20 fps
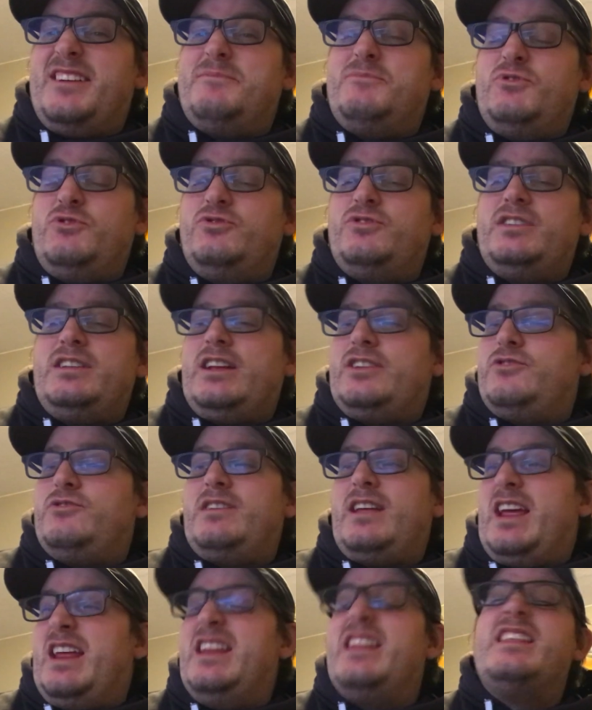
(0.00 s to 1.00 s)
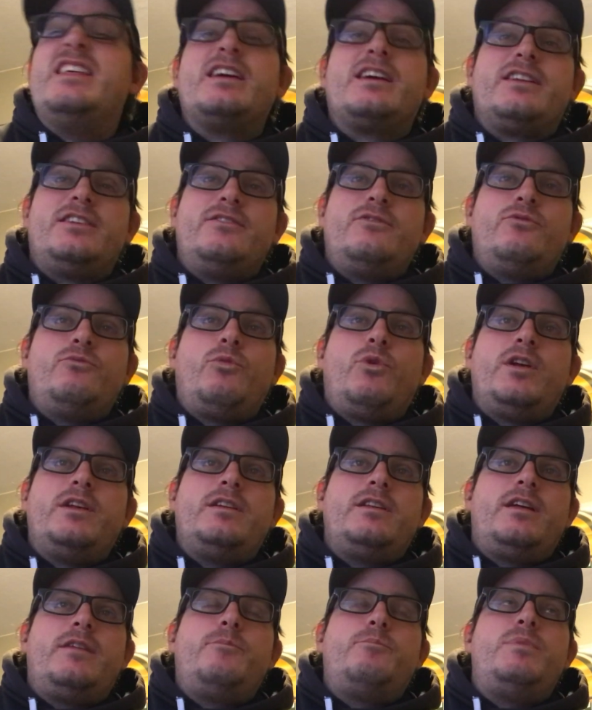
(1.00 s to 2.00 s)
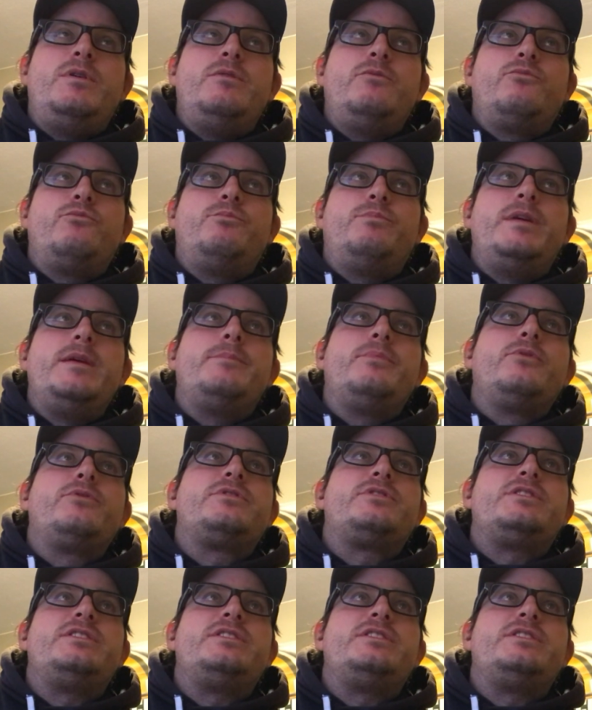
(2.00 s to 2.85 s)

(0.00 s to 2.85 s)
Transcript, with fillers: I'm usually not doing anything. What pe people